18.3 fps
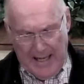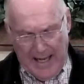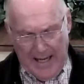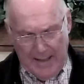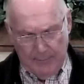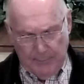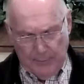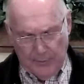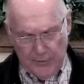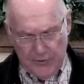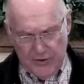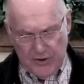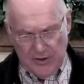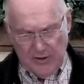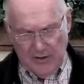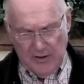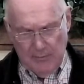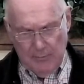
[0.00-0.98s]
I
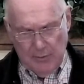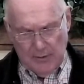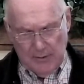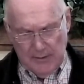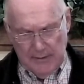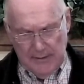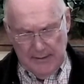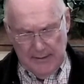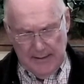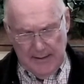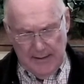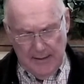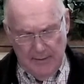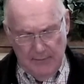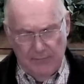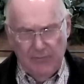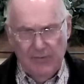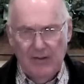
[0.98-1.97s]
personally
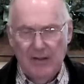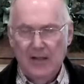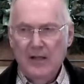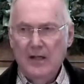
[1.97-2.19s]
believe